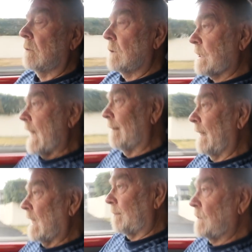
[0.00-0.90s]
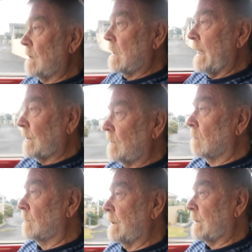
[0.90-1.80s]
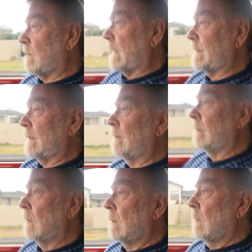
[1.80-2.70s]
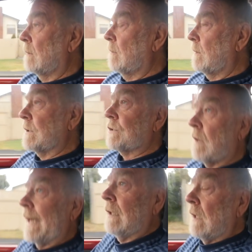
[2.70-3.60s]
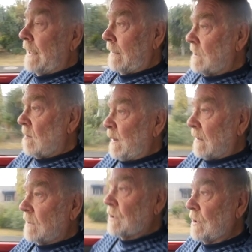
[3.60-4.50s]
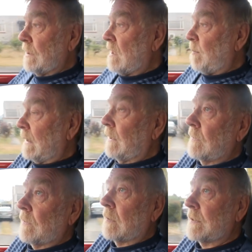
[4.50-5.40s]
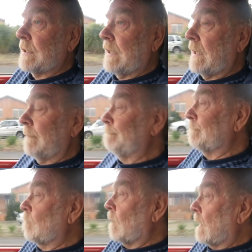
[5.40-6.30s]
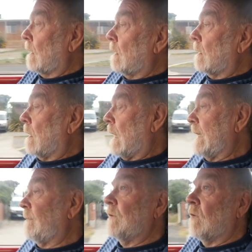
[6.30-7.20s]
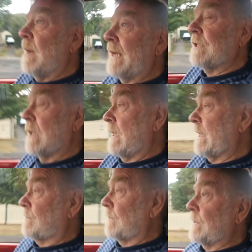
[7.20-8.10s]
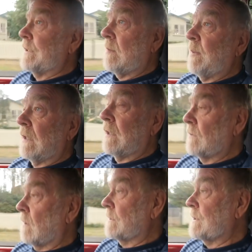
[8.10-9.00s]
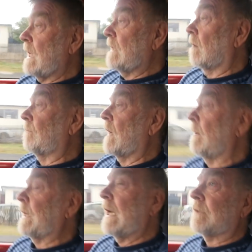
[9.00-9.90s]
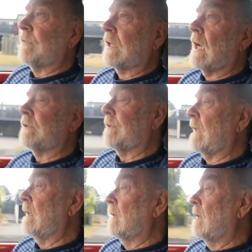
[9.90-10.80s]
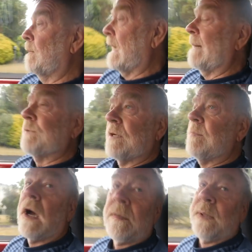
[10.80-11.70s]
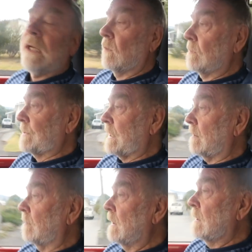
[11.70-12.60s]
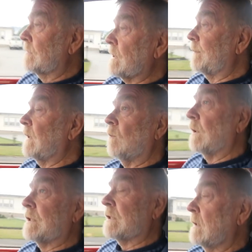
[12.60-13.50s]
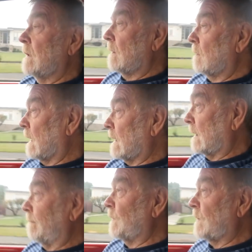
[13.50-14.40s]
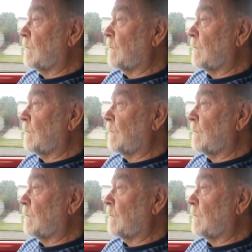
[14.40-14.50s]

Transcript: scale that up to the national situation the Australian energy bill is $30 billion a year. And if you imagine an extra $30 billion a year not flowing out of the country, perhaps it might be also something which um, the